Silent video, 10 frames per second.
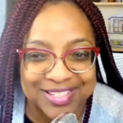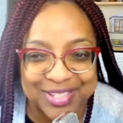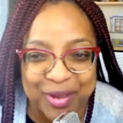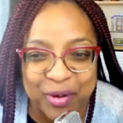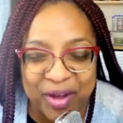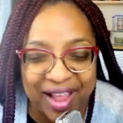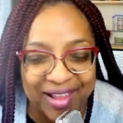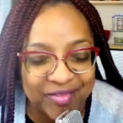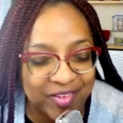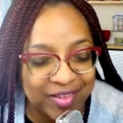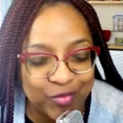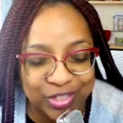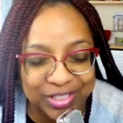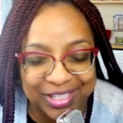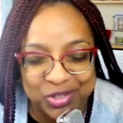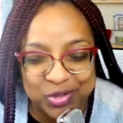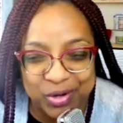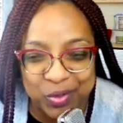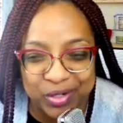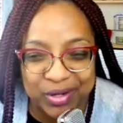So I've really
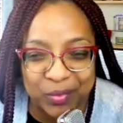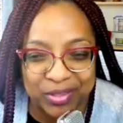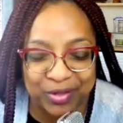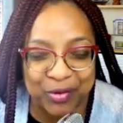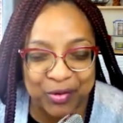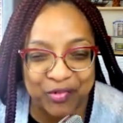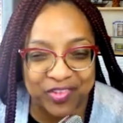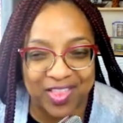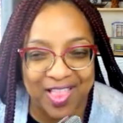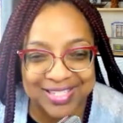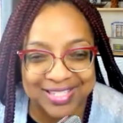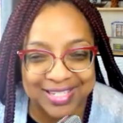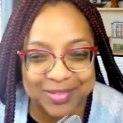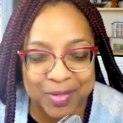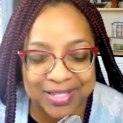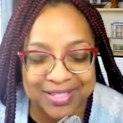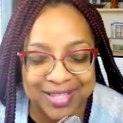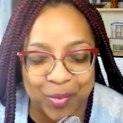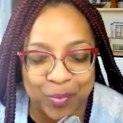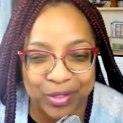enjoyed working with you over the last six months,
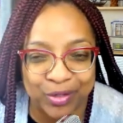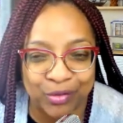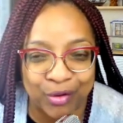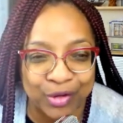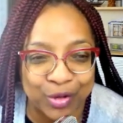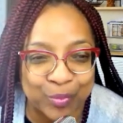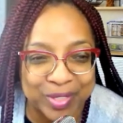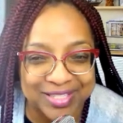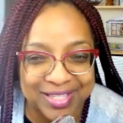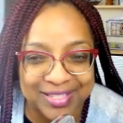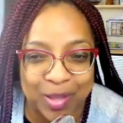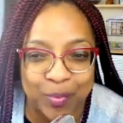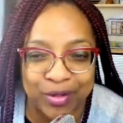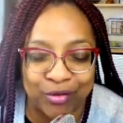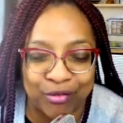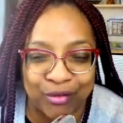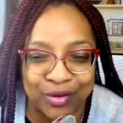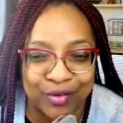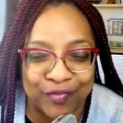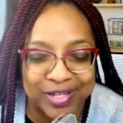helping you grow your business, helping you grow
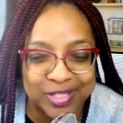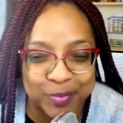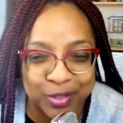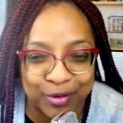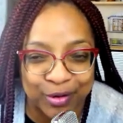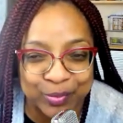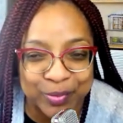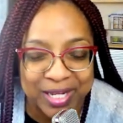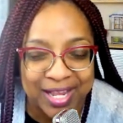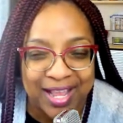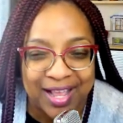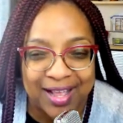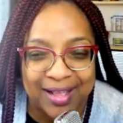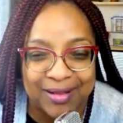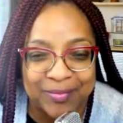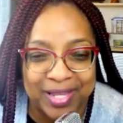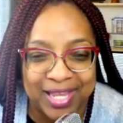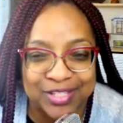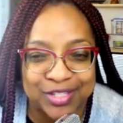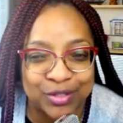your Facebook group. Um,
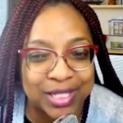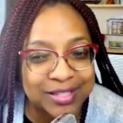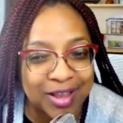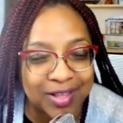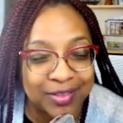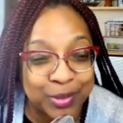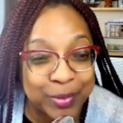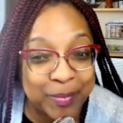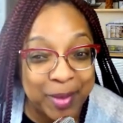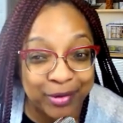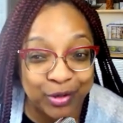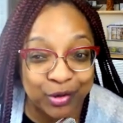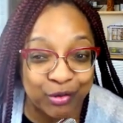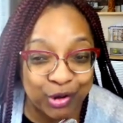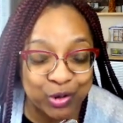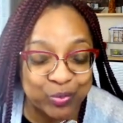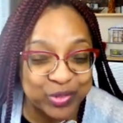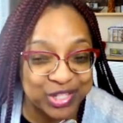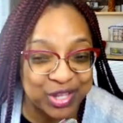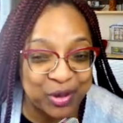and so let's talk a little bit about your group.
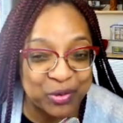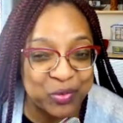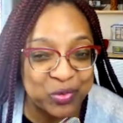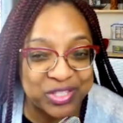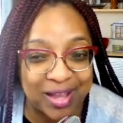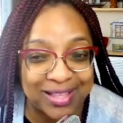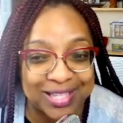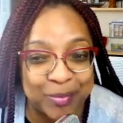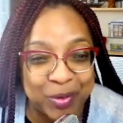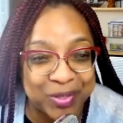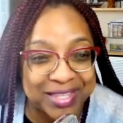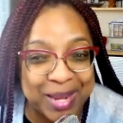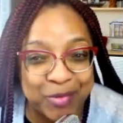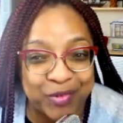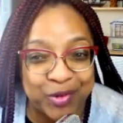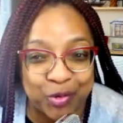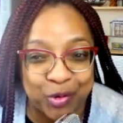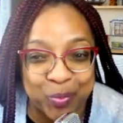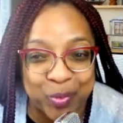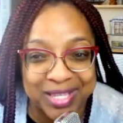So t- tell me what the name of your
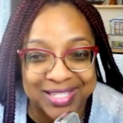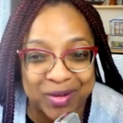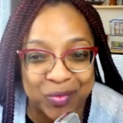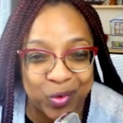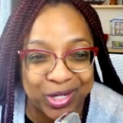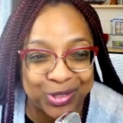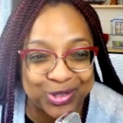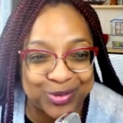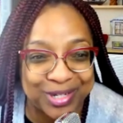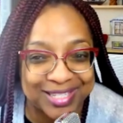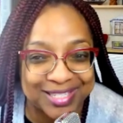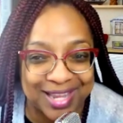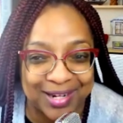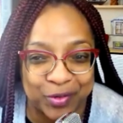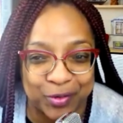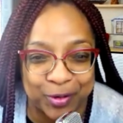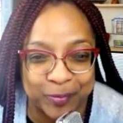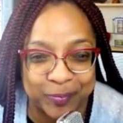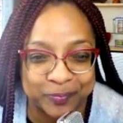group is and what you're doing inside of your group.